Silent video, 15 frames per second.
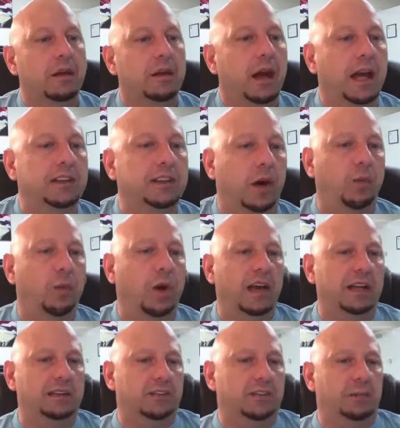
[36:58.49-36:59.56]
I don't
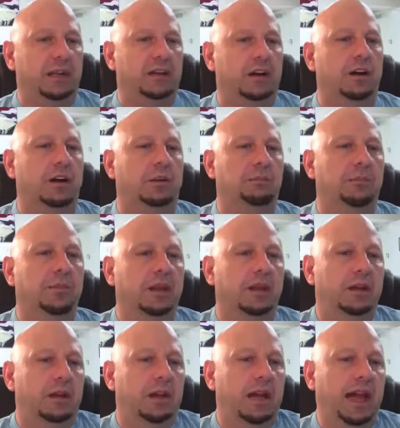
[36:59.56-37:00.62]
want to become
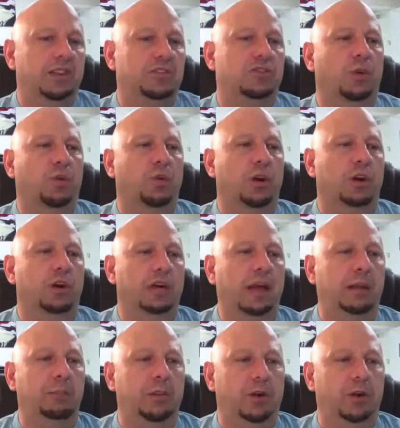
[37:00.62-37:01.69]
extra work, a
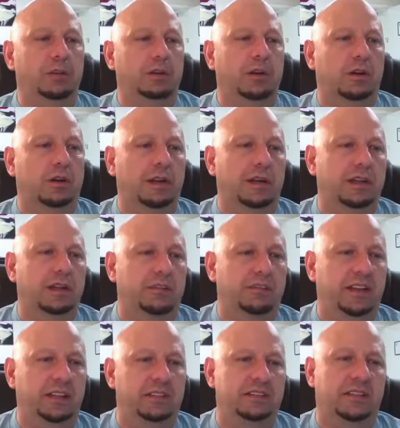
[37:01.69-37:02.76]
burden or
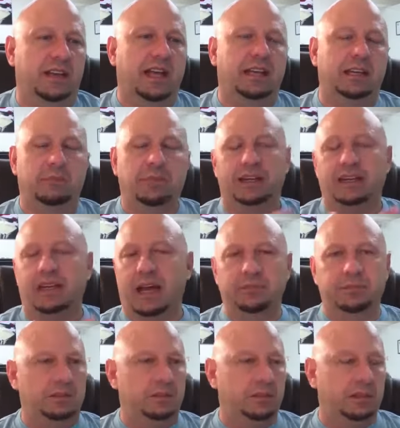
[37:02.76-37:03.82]
inconvenience to anybody. I'm, you